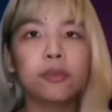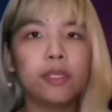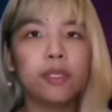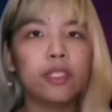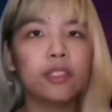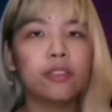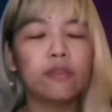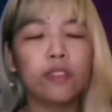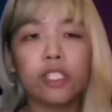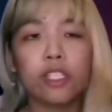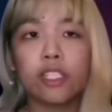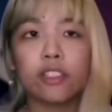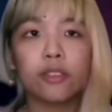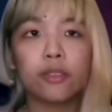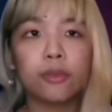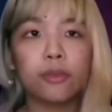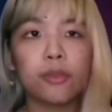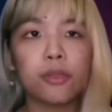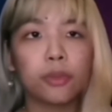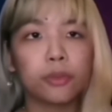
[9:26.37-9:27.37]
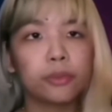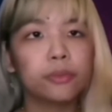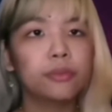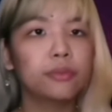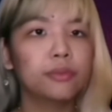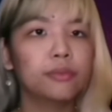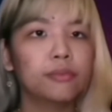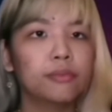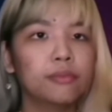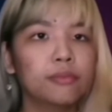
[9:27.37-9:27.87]
but it would be convenient to
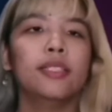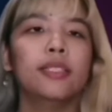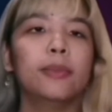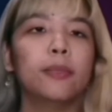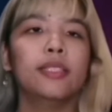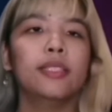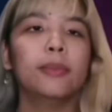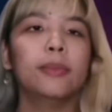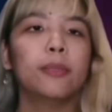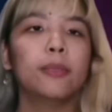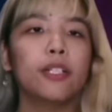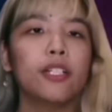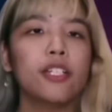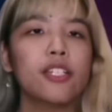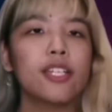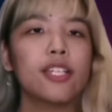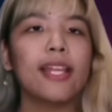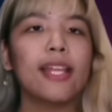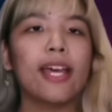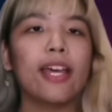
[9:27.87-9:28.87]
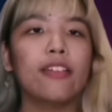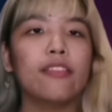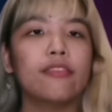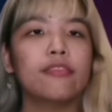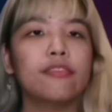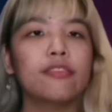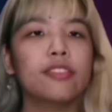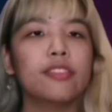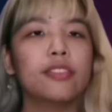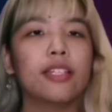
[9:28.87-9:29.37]
do so. The
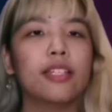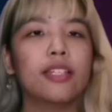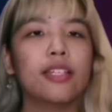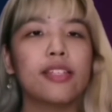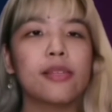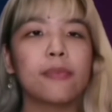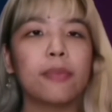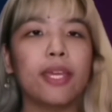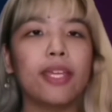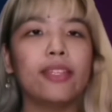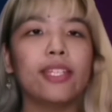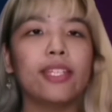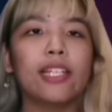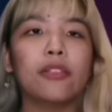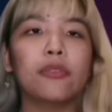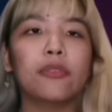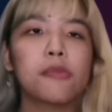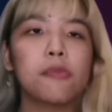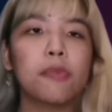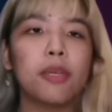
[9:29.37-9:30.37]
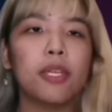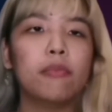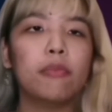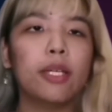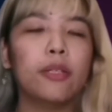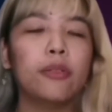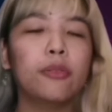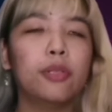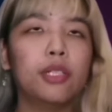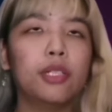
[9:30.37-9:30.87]
Parisian Life is a painting
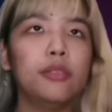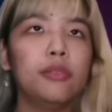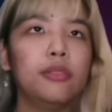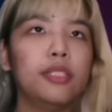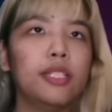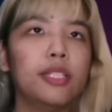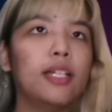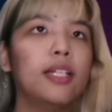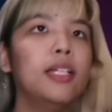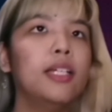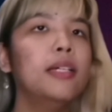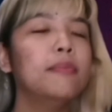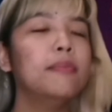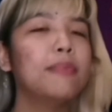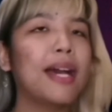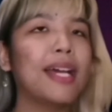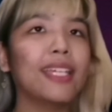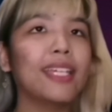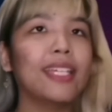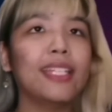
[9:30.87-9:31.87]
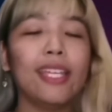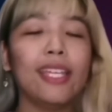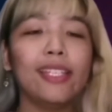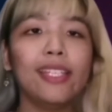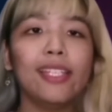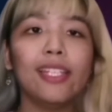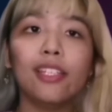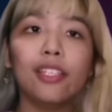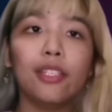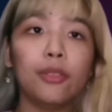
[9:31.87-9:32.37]
that was made by Juan Luna
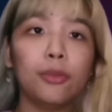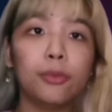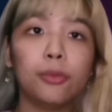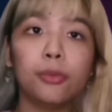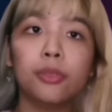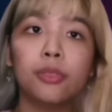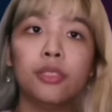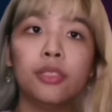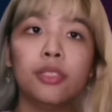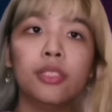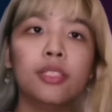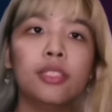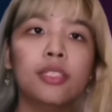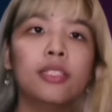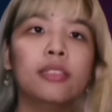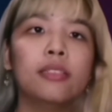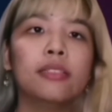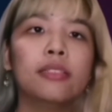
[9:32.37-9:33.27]
back in 1892.